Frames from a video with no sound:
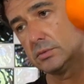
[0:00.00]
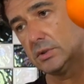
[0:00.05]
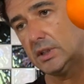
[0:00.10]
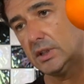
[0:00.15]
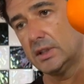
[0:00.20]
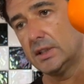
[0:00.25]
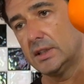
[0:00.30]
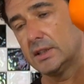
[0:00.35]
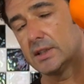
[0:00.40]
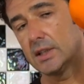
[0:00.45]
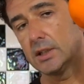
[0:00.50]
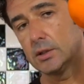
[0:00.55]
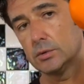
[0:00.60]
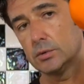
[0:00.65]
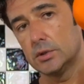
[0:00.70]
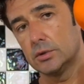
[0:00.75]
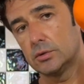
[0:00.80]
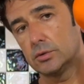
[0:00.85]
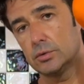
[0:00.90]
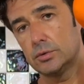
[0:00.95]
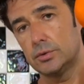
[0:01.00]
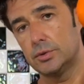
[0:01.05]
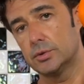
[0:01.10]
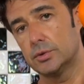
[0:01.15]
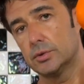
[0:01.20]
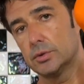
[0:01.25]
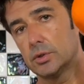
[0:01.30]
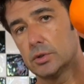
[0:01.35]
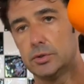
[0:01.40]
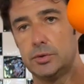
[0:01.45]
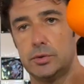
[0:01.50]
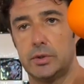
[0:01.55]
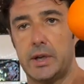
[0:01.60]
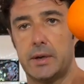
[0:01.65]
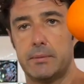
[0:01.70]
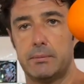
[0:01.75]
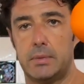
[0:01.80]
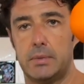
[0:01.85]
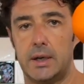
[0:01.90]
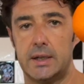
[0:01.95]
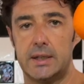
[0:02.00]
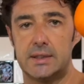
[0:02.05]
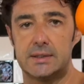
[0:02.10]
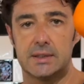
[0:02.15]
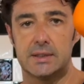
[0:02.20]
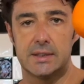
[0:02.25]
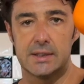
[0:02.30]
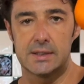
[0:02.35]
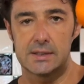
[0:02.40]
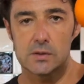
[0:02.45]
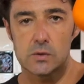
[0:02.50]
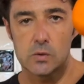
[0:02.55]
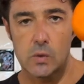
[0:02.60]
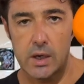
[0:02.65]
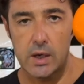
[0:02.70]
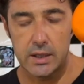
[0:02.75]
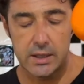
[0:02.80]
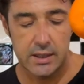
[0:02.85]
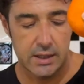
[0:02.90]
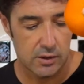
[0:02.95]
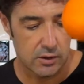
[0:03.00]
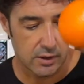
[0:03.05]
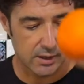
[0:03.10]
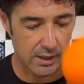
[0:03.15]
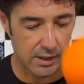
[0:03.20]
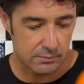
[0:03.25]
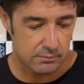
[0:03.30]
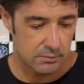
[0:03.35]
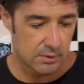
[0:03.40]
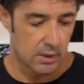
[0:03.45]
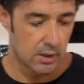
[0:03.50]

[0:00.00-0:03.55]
In Italy with 2 euro you can buy at least 1 kilogram.